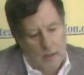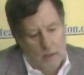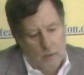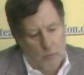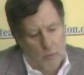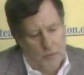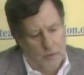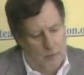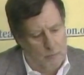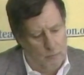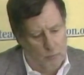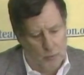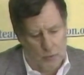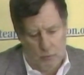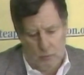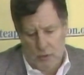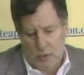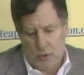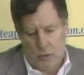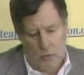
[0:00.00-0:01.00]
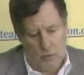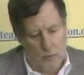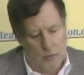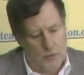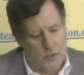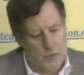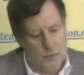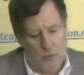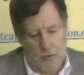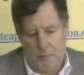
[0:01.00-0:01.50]
where the
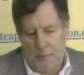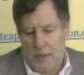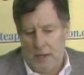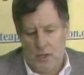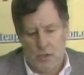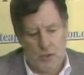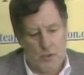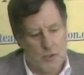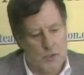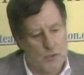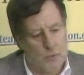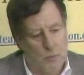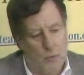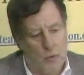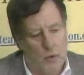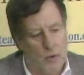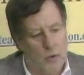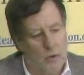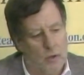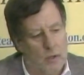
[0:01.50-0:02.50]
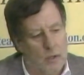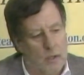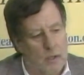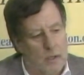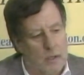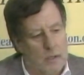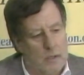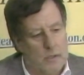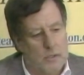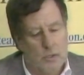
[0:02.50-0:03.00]
returns for the pensions were
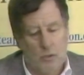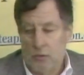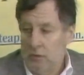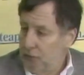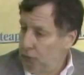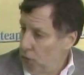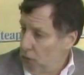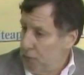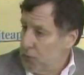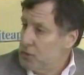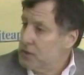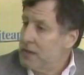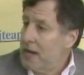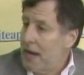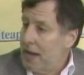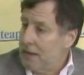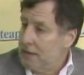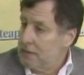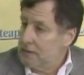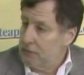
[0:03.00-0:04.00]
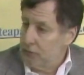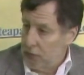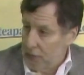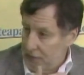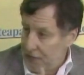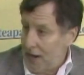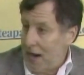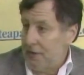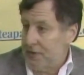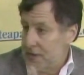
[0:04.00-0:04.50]
2 to 4% for
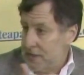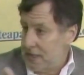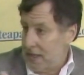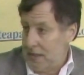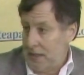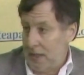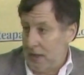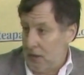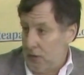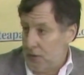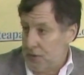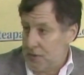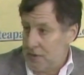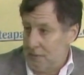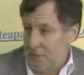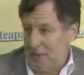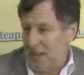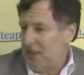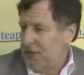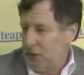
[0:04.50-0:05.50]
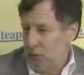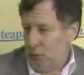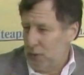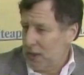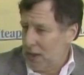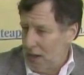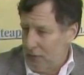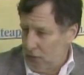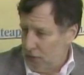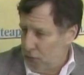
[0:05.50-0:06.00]
5 and 10 years. Nothing
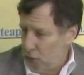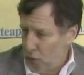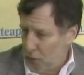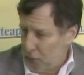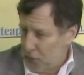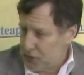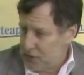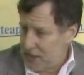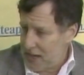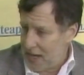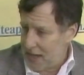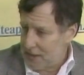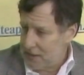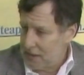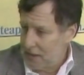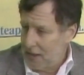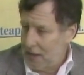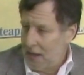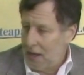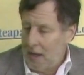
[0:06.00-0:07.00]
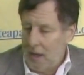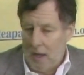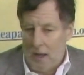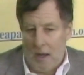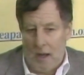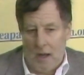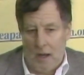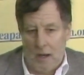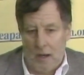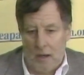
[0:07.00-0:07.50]
really over 4%.
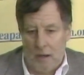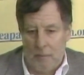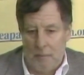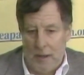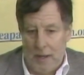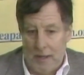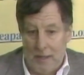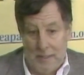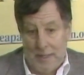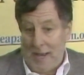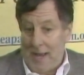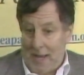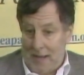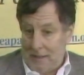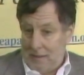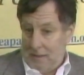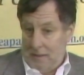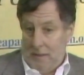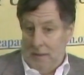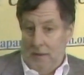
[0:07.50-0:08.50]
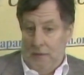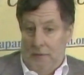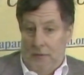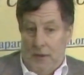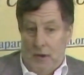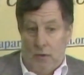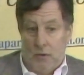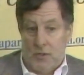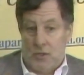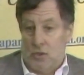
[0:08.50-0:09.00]
Yet
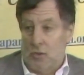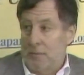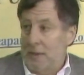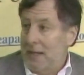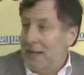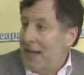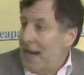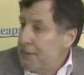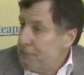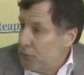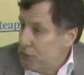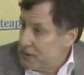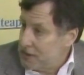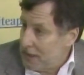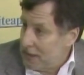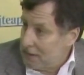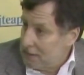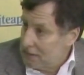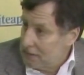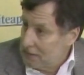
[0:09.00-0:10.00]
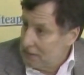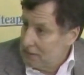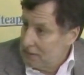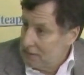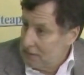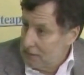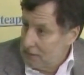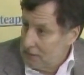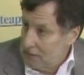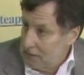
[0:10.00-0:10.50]
they're assuming an 8%
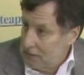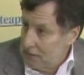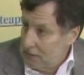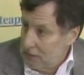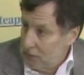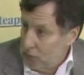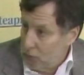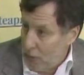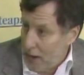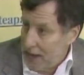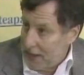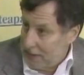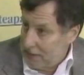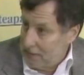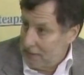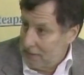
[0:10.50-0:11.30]
rate.